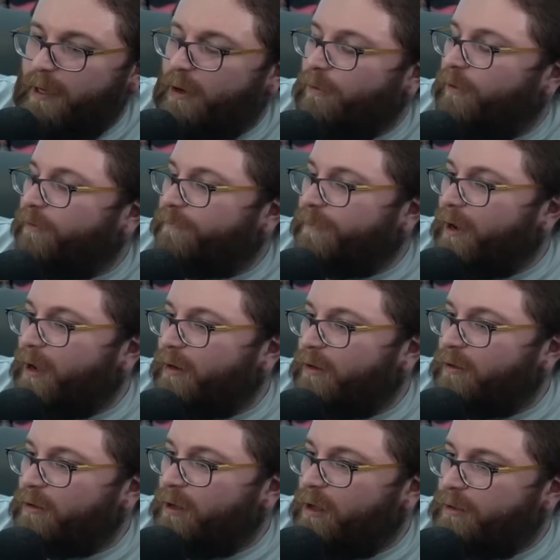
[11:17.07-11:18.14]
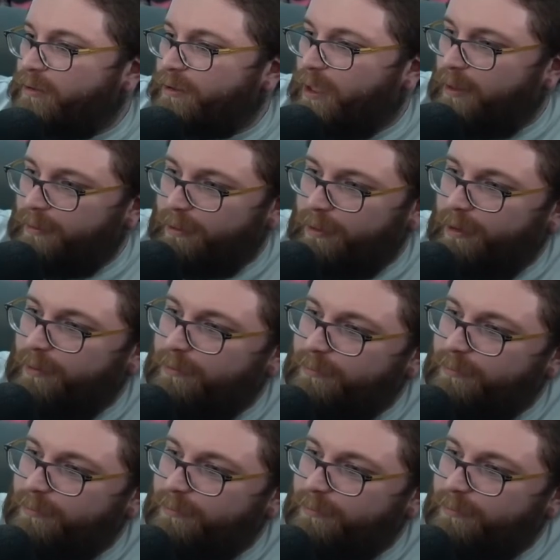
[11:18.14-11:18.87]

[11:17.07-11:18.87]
I would have bought it a long time ago.